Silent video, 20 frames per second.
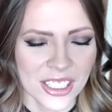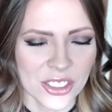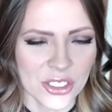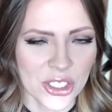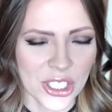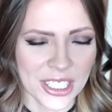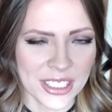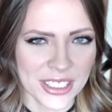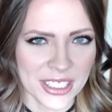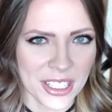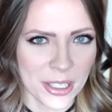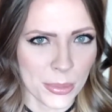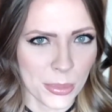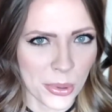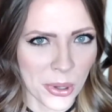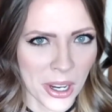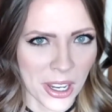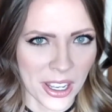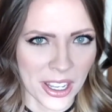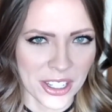Jessica
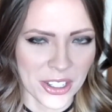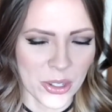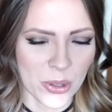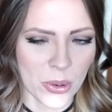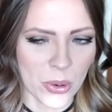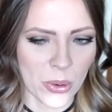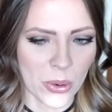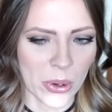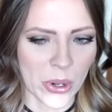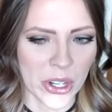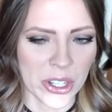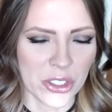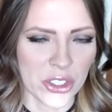Braun, or